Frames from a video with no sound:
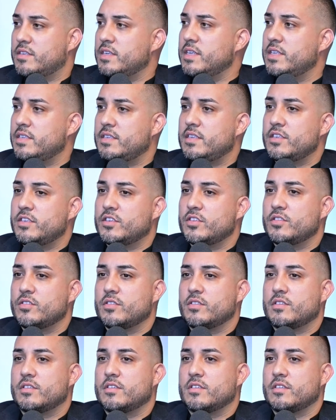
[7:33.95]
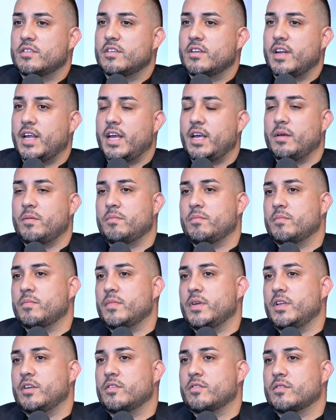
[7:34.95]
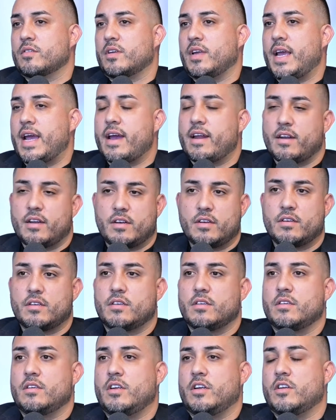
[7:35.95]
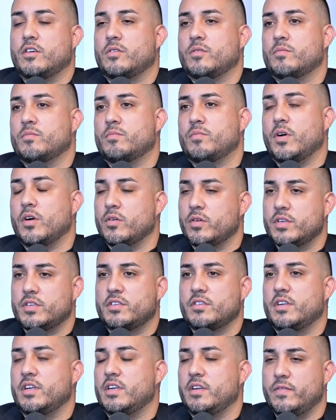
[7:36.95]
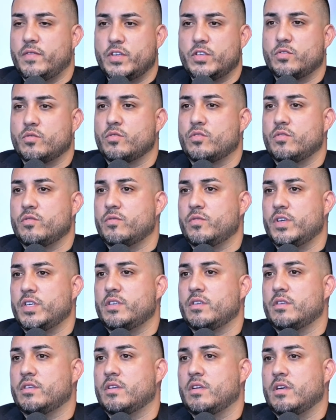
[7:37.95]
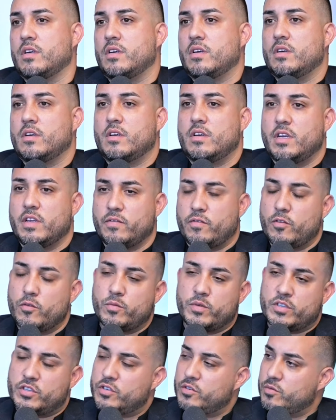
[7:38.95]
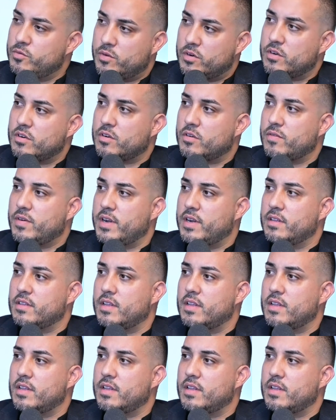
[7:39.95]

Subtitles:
easy to name, canon, poets, individuals who've written influential work, right?